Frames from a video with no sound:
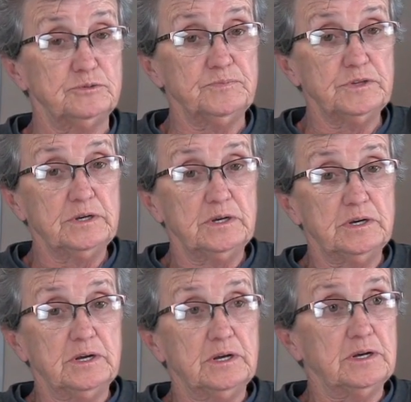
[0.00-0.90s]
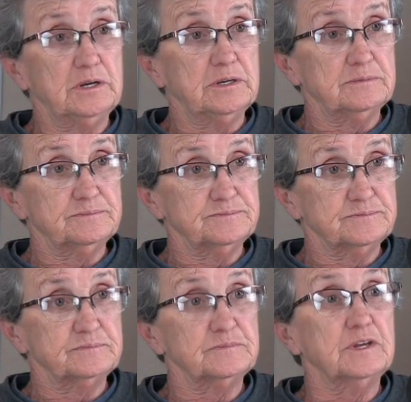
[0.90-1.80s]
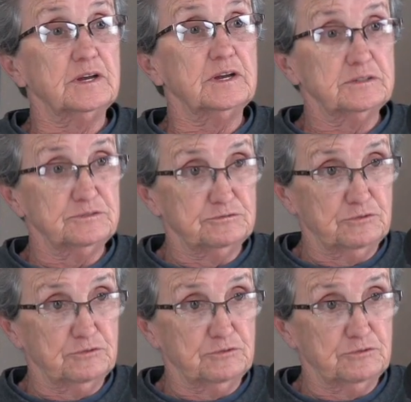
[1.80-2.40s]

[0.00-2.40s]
And that was the electrical plane chargers, right?